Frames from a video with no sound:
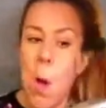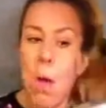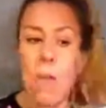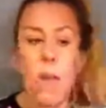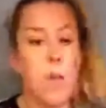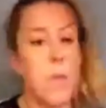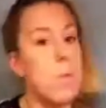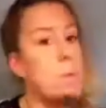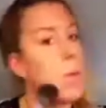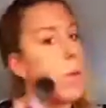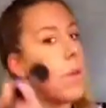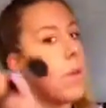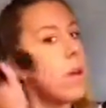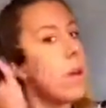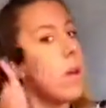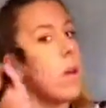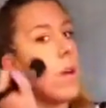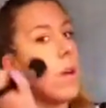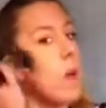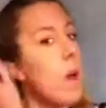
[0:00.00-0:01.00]
That's
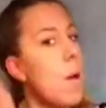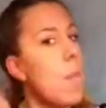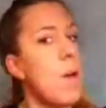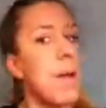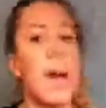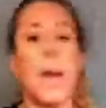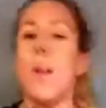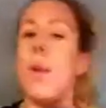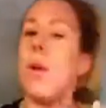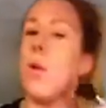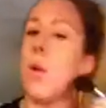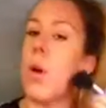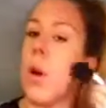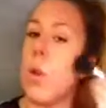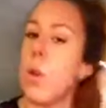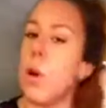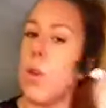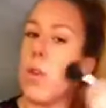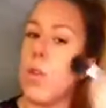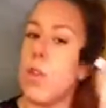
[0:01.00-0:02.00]
really, I mean, I do
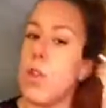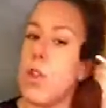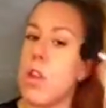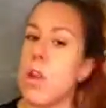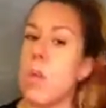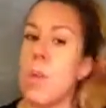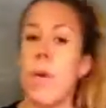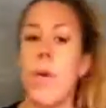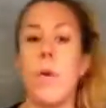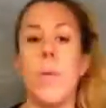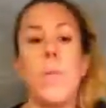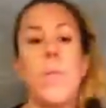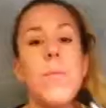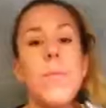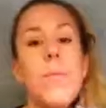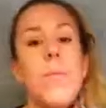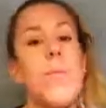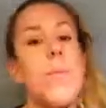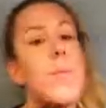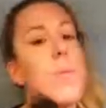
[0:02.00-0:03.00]
go under the cheekbone,
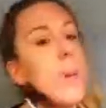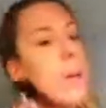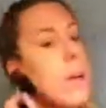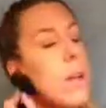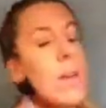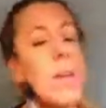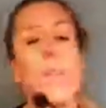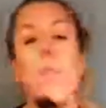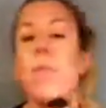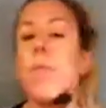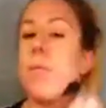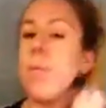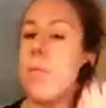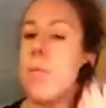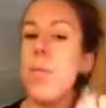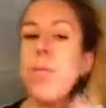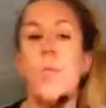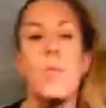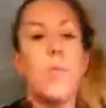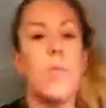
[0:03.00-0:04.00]
but,
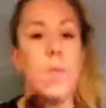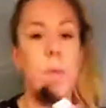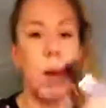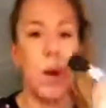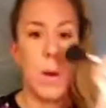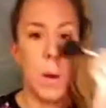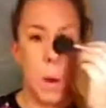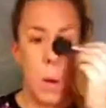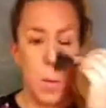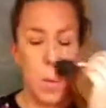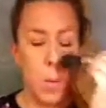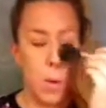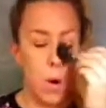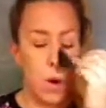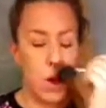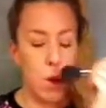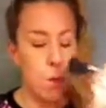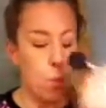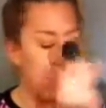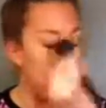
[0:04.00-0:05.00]
you know, where
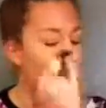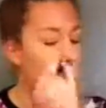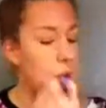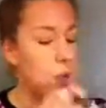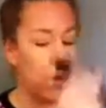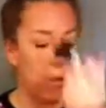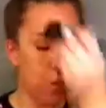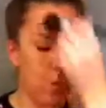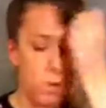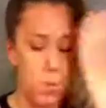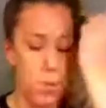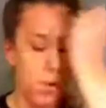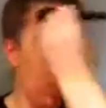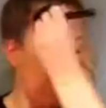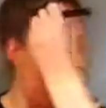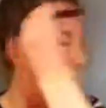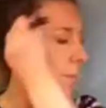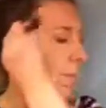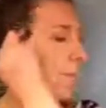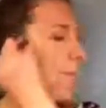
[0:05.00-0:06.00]
you would contour,
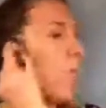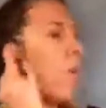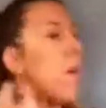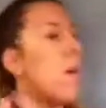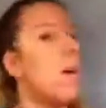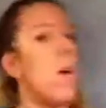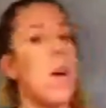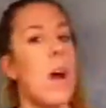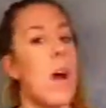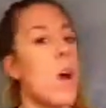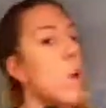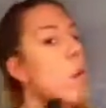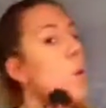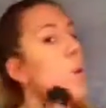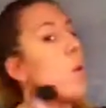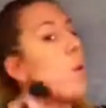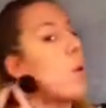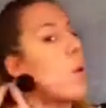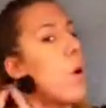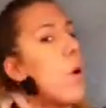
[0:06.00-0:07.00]
but I don't
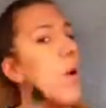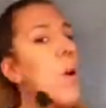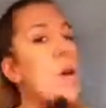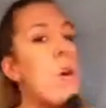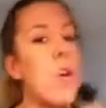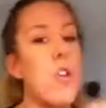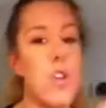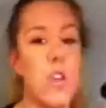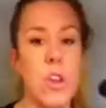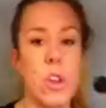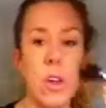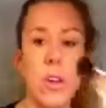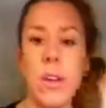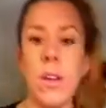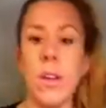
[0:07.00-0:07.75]
really want a harsh